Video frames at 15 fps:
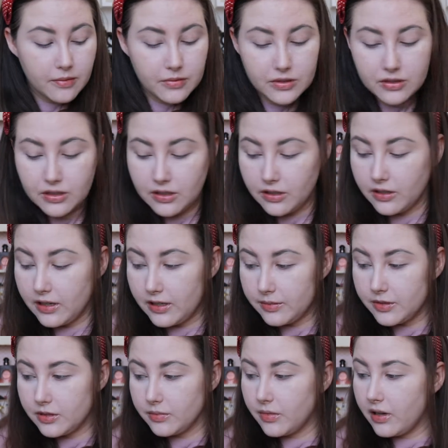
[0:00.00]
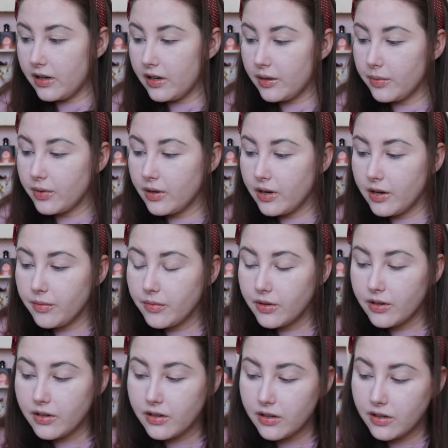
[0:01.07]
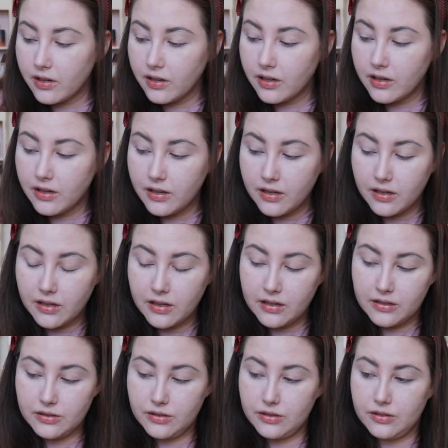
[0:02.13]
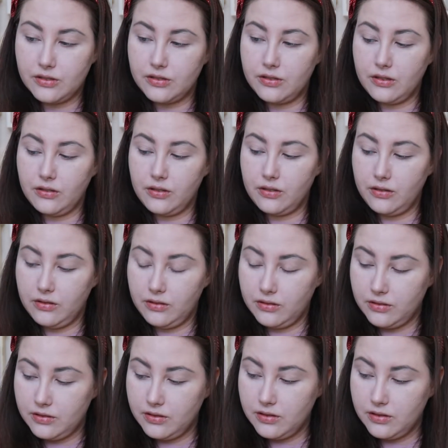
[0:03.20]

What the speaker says: Just gonna grab some eye primer and just a little,